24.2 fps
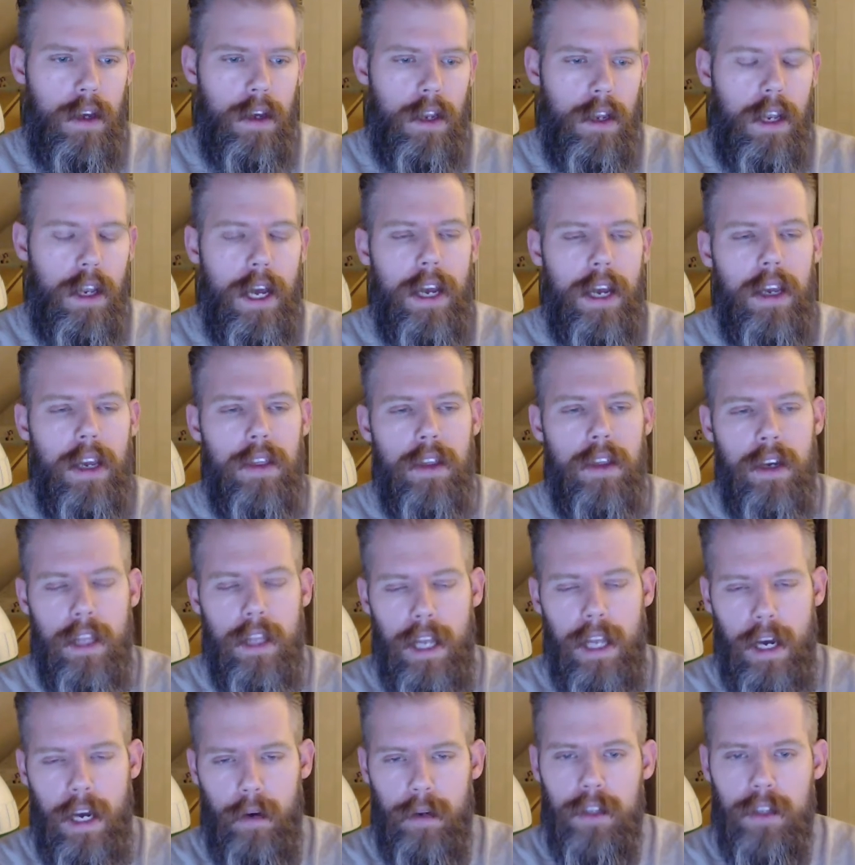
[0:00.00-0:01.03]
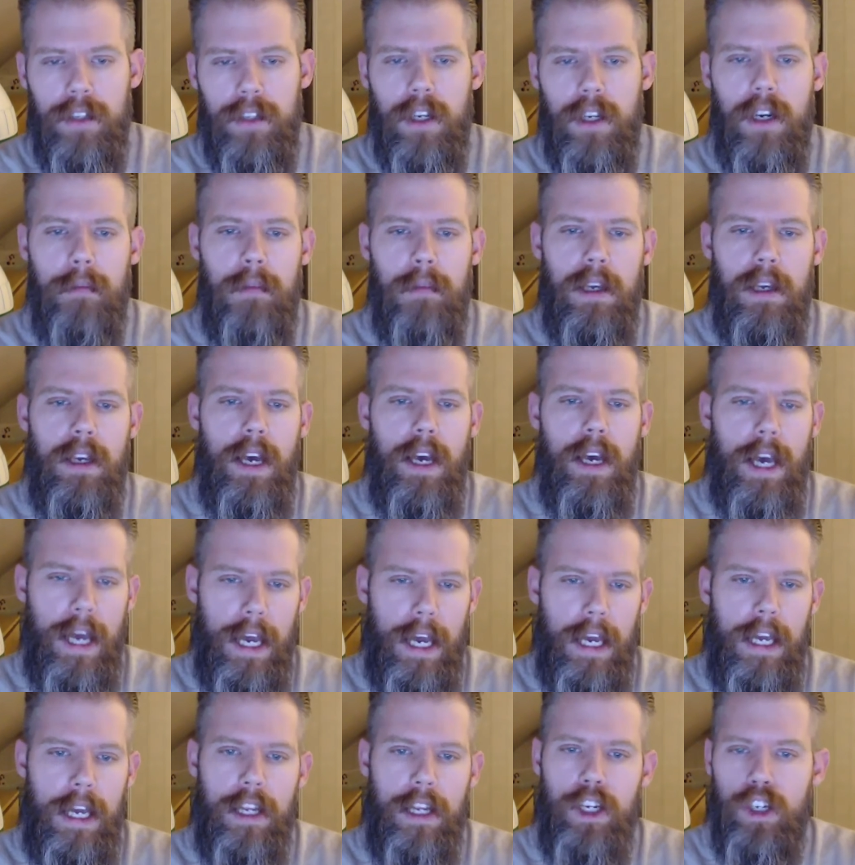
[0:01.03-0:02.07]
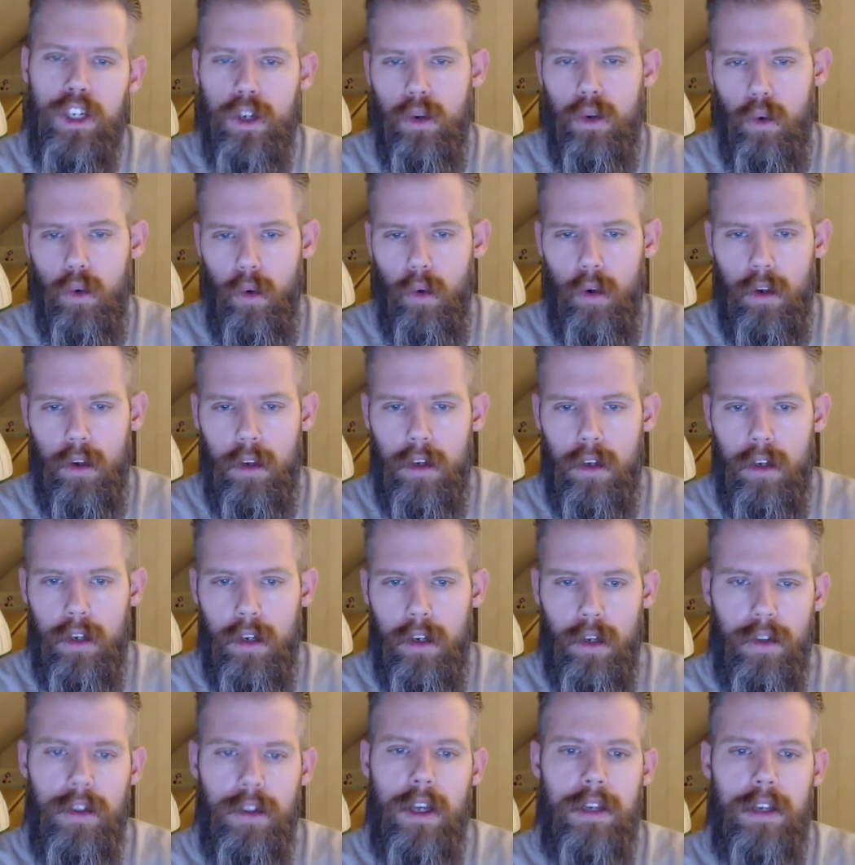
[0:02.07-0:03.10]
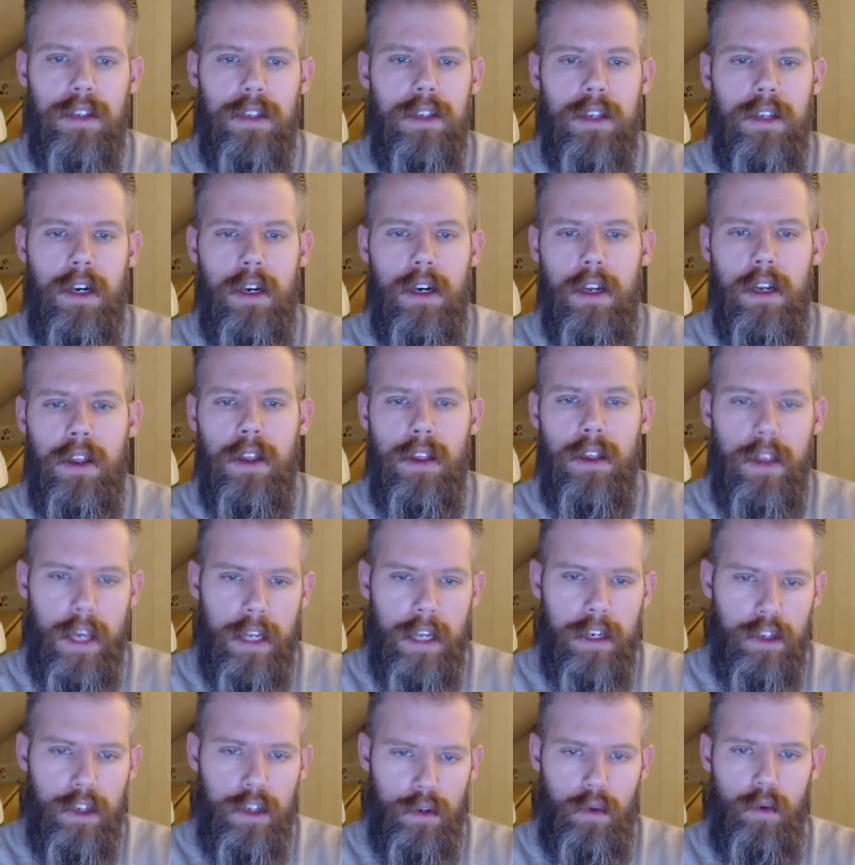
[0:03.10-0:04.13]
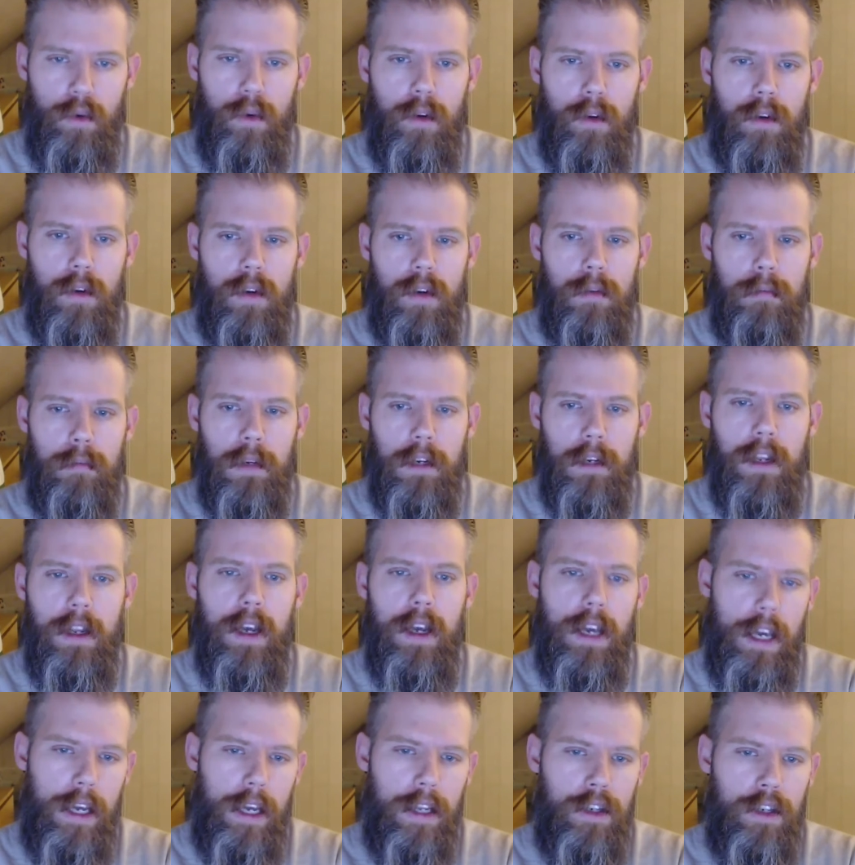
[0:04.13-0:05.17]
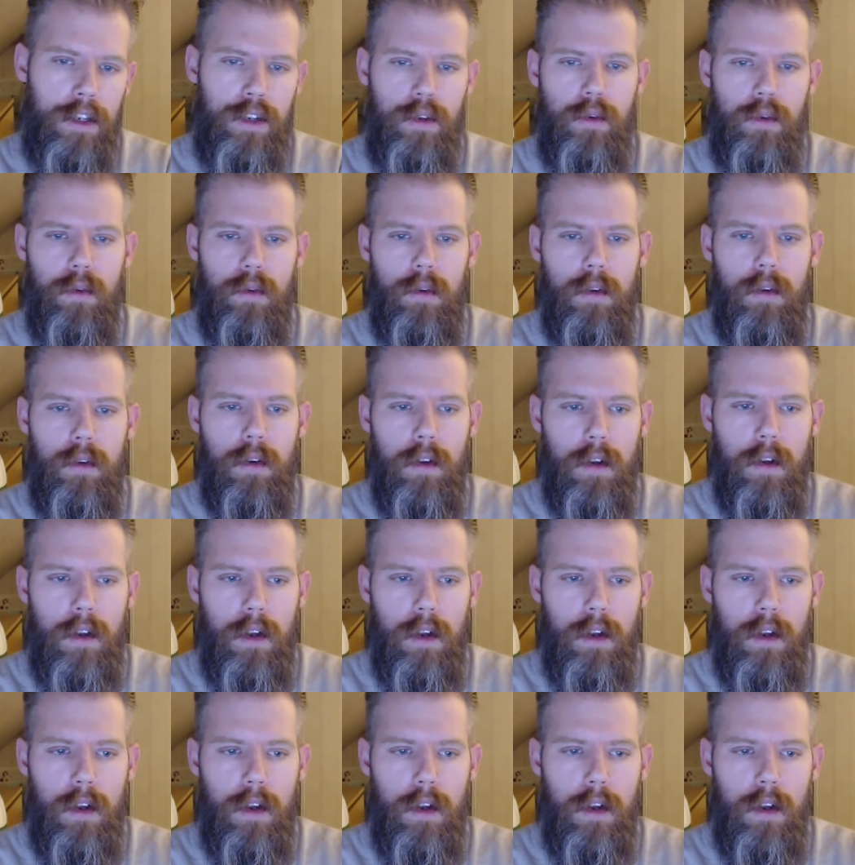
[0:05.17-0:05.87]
like the cloud. It's going to be a tool, not necessarily the tool, but a tool.